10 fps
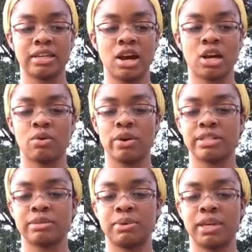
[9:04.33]
are going
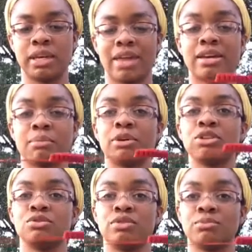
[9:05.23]
to be, I think I'm going to
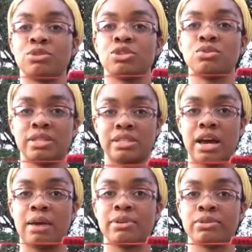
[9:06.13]
do them 2 at a
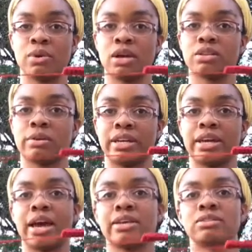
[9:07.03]
time as well, so I need to
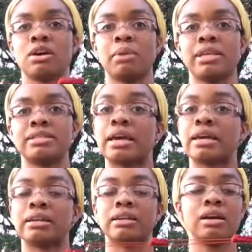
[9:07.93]
cast on my
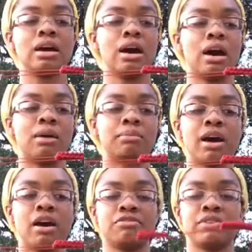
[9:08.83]
second
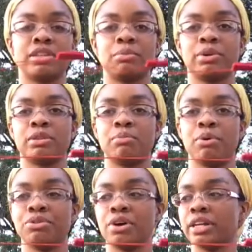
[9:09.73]
cuff and then put them
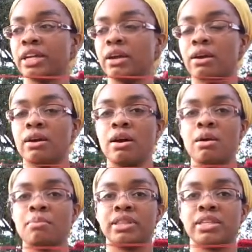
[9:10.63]
both on here.
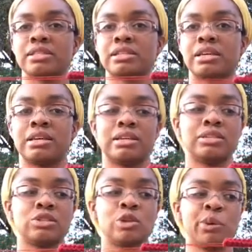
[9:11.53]
But this is
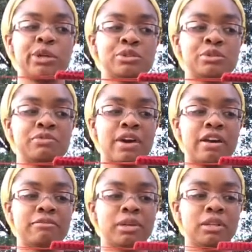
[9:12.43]

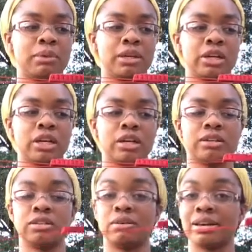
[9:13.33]
2.25 millimeter
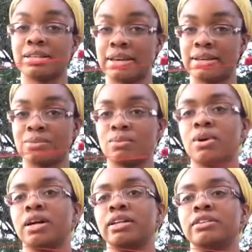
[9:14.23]
US size
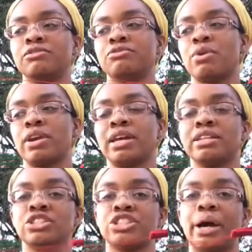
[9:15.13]
1
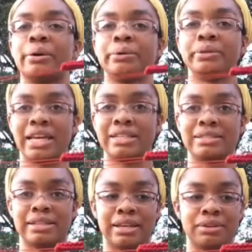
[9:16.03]
40-inch Chalgu
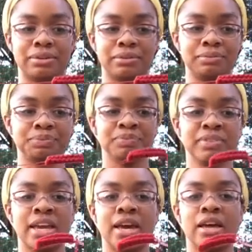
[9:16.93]
lace needle.
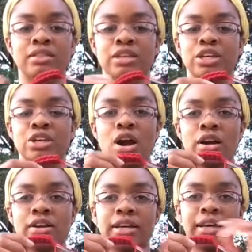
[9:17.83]
The
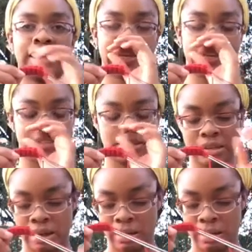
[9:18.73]
yarn is